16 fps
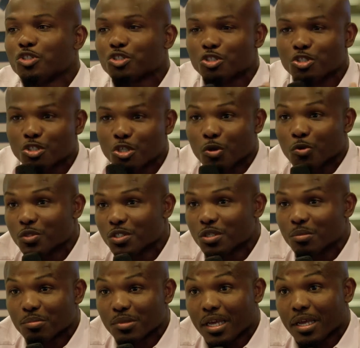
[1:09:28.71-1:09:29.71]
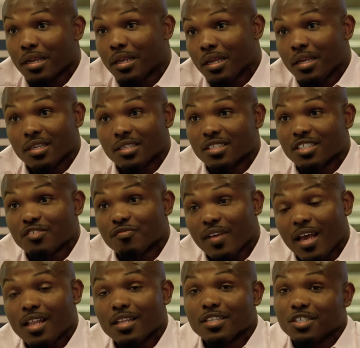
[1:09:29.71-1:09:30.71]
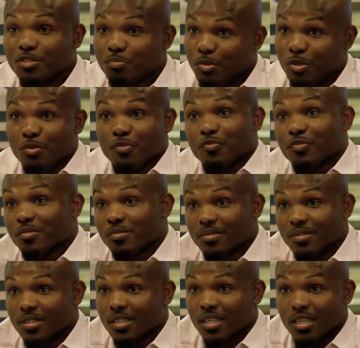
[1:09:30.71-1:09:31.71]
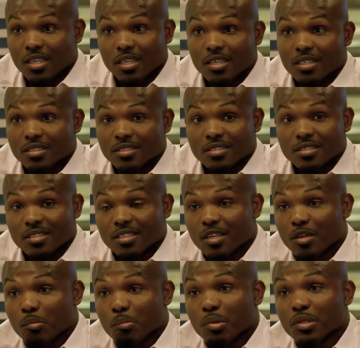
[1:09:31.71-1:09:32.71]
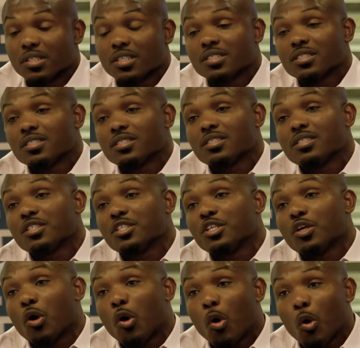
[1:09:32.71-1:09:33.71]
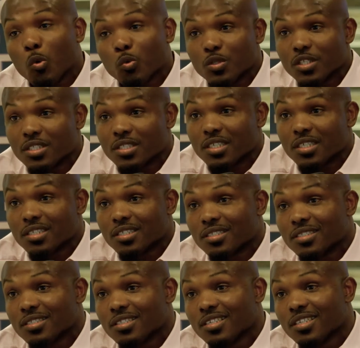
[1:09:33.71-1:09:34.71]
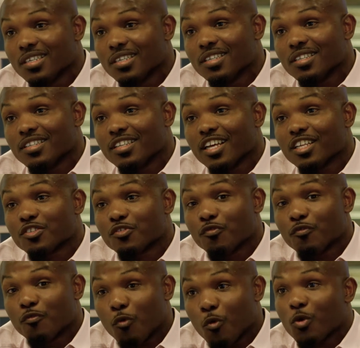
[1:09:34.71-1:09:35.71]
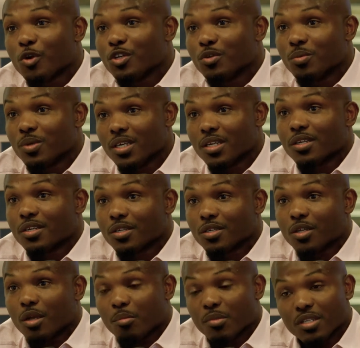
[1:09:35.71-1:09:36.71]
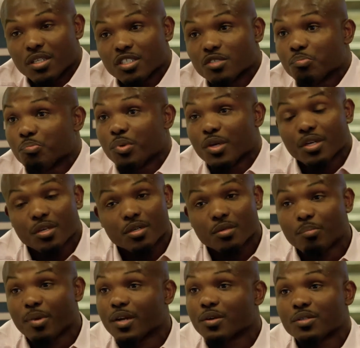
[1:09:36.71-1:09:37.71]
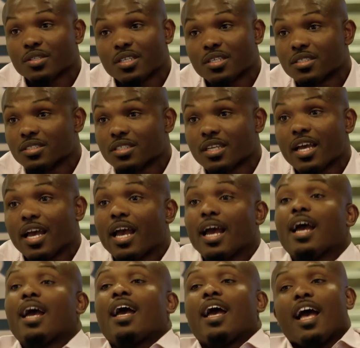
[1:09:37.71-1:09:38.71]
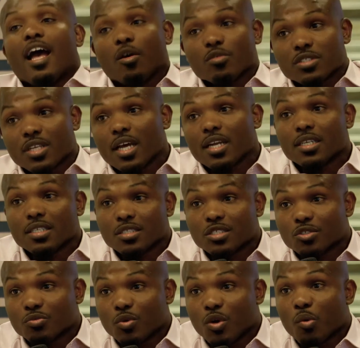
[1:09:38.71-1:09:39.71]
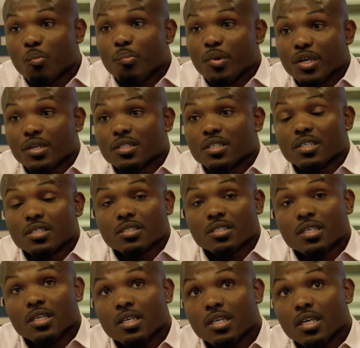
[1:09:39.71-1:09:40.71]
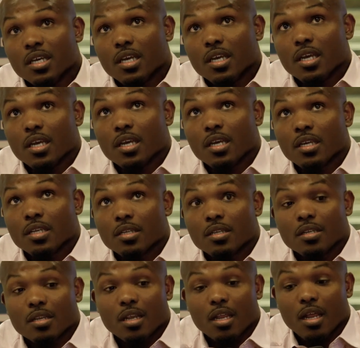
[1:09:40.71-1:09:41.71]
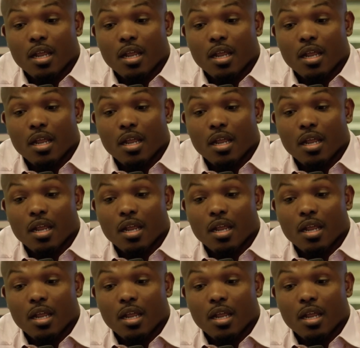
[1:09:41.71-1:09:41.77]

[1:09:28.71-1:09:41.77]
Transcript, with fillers: show them that, hey, this valley is beautiful. It is. But this isn't the only thing that's for you here. I mean, there's bigger, better things outside of this as well, bigger things. And